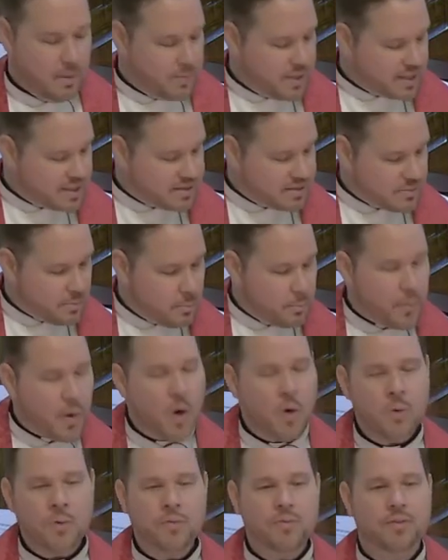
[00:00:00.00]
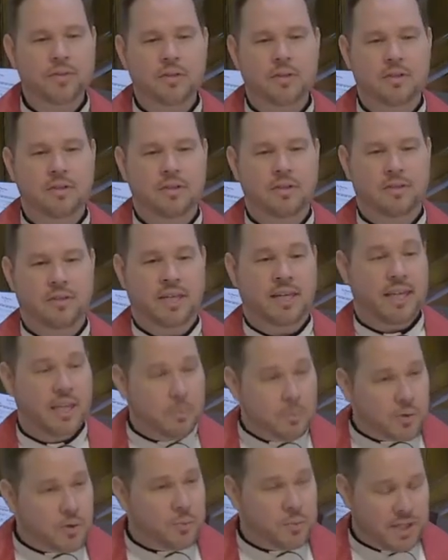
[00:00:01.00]
Because both the
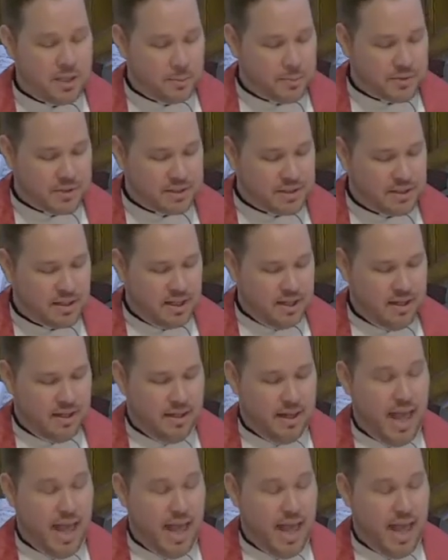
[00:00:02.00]
Hebrew people